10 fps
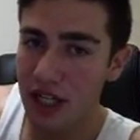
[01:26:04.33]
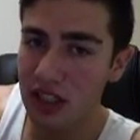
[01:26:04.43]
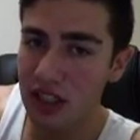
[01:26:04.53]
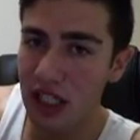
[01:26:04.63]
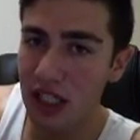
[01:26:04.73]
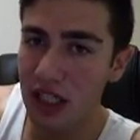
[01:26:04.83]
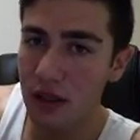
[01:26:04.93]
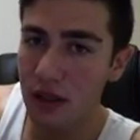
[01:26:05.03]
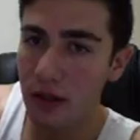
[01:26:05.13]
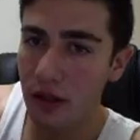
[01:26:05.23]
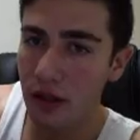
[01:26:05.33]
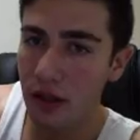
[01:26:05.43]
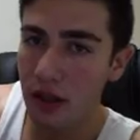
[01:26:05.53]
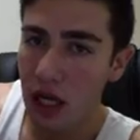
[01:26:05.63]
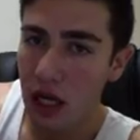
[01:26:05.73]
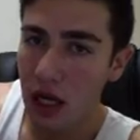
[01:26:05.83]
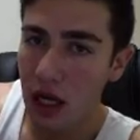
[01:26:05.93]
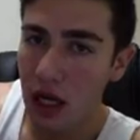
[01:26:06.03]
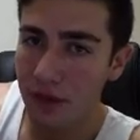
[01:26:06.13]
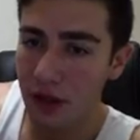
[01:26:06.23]
So yeah, it's
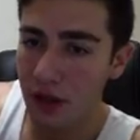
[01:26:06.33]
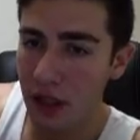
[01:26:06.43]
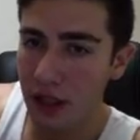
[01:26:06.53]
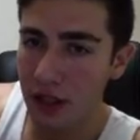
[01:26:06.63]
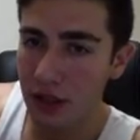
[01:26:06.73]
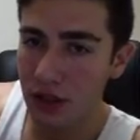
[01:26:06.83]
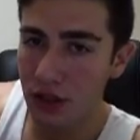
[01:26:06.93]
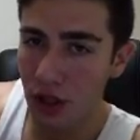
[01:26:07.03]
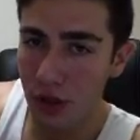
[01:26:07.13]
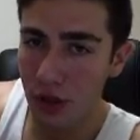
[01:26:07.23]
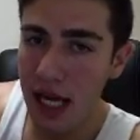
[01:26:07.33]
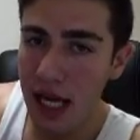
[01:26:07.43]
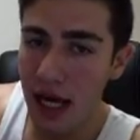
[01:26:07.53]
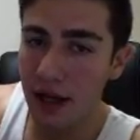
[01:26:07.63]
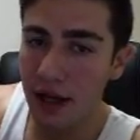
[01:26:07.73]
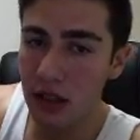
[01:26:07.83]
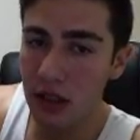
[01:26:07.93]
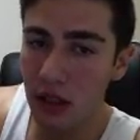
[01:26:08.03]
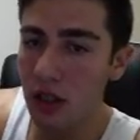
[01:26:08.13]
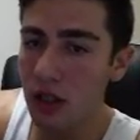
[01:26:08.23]
looking good right now. We're looking good.
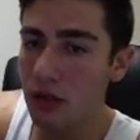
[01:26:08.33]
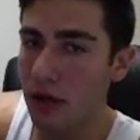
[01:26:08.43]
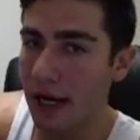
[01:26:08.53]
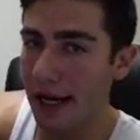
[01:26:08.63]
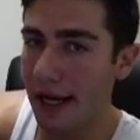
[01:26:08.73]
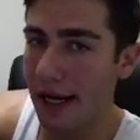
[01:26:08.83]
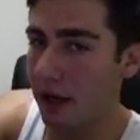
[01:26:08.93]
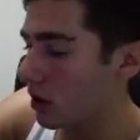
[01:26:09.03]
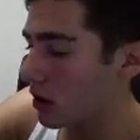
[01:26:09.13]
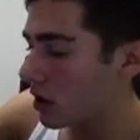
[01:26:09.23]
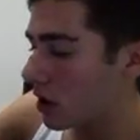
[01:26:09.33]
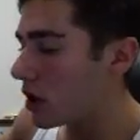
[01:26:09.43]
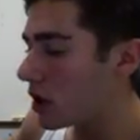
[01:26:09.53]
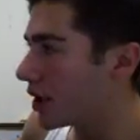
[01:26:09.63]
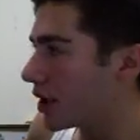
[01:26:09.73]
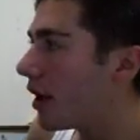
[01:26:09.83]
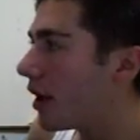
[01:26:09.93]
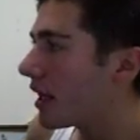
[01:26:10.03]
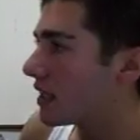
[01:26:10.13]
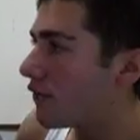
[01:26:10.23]
It's very nice. It's
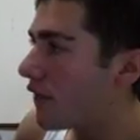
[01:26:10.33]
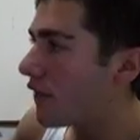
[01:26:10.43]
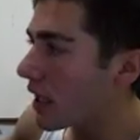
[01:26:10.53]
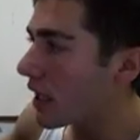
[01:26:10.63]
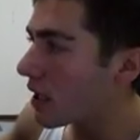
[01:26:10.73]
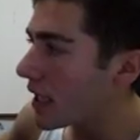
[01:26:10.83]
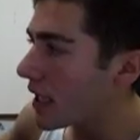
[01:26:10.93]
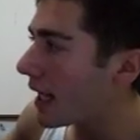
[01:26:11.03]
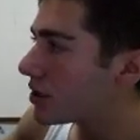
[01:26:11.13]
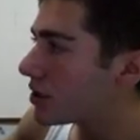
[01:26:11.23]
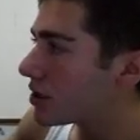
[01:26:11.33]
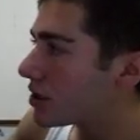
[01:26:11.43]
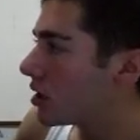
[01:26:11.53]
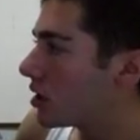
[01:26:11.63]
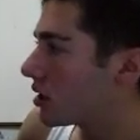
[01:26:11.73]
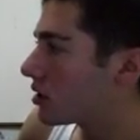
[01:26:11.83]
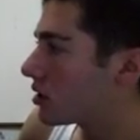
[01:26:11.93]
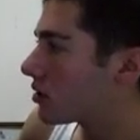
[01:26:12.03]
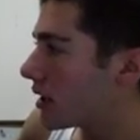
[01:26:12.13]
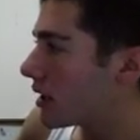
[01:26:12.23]
very nice.
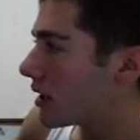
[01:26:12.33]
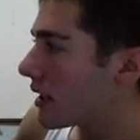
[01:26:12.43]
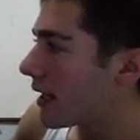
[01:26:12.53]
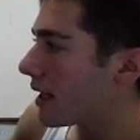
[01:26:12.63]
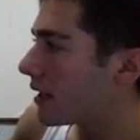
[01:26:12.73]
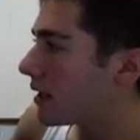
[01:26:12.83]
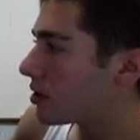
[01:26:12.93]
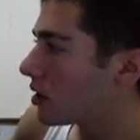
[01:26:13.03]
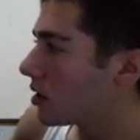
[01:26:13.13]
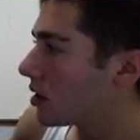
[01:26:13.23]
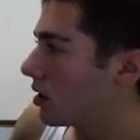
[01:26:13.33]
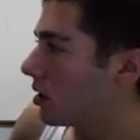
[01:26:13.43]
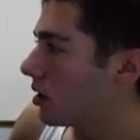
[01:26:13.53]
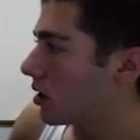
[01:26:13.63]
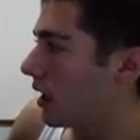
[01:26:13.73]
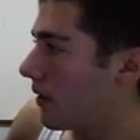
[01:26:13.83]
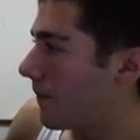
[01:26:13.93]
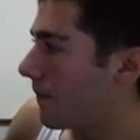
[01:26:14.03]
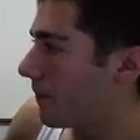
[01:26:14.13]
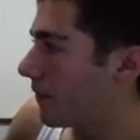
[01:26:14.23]
Okay. Got a couple
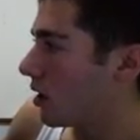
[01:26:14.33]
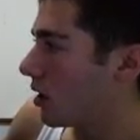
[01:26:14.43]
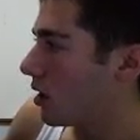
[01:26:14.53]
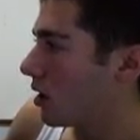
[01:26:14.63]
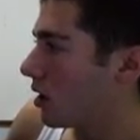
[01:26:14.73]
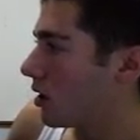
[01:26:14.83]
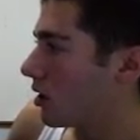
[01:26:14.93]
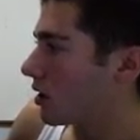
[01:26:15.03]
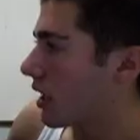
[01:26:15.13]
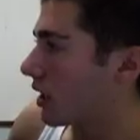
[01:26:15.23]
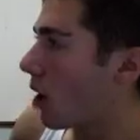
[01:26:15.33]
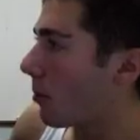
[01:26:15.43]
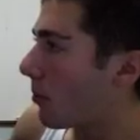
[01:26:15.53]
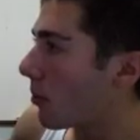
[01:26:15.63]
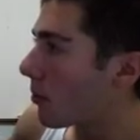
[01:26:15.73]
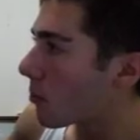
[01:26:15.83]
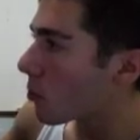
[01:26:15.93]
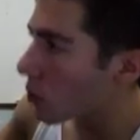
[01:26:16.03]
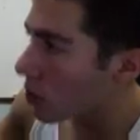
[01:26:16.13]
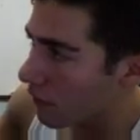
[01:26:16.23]
more to refresh, and I'll get back to some questions,
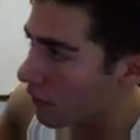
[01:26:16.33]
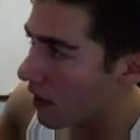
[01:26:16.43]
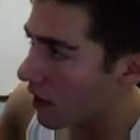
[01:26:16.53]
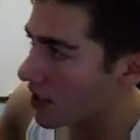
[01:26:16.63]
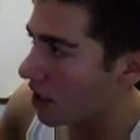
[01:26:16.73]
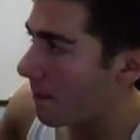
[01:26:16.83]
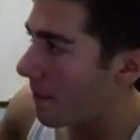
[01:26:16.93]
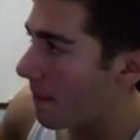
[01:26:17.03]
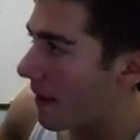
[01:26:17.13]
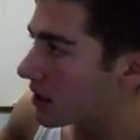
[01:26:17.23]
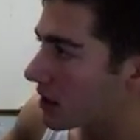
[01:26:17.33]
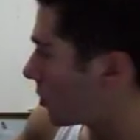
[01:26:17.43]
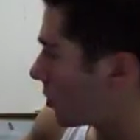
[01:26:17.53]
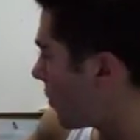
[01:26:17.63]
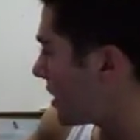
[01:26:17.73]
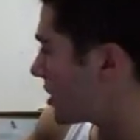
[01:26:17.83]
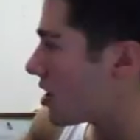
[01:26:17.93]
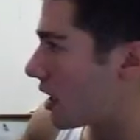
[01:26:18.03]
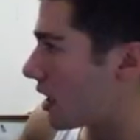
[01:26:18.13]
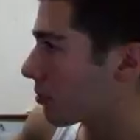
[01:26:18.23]
I promise. I don't
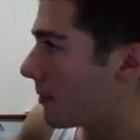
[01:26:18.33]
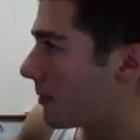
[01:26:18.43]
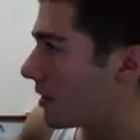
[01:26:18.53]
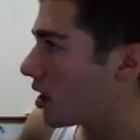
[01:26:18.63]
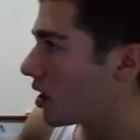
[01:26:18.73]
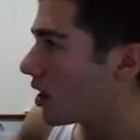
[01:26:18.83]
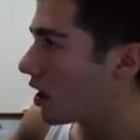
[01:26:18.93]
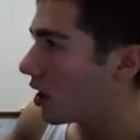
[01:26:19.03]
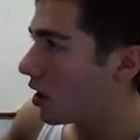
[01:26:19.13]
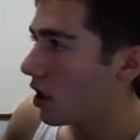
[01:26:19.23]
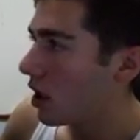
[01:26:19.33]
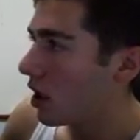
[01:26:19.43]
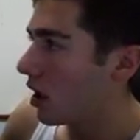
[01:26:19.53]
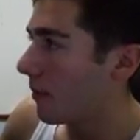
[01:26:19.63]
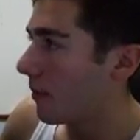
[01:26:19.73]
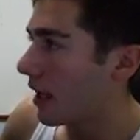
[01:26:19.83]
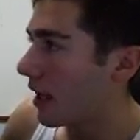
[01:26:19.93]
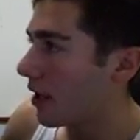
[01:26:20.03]
think stock is live yet, so we're fine.